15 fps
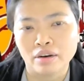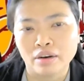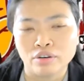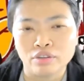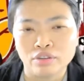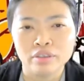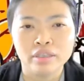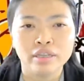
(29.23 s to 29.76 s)

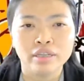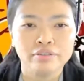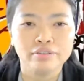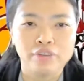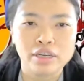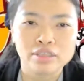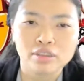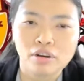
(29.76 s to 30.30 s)
On the
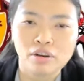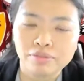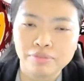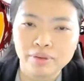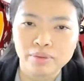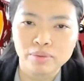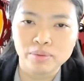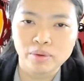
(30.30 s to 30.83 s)
1st of
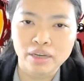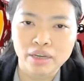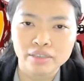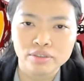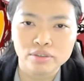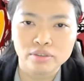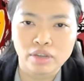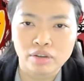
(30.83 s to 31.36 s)
February
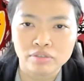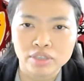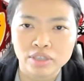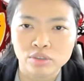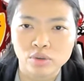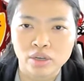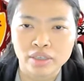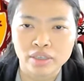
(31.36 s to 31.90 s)

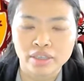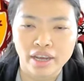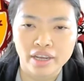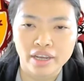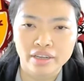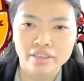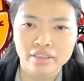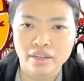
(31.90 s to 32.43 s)

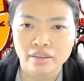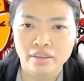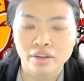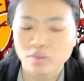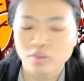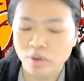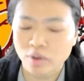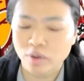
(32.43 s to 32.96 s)

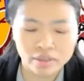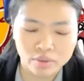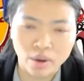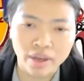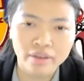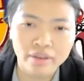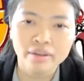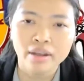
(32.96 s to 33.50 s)

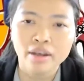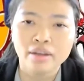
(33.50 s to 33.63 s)
2021,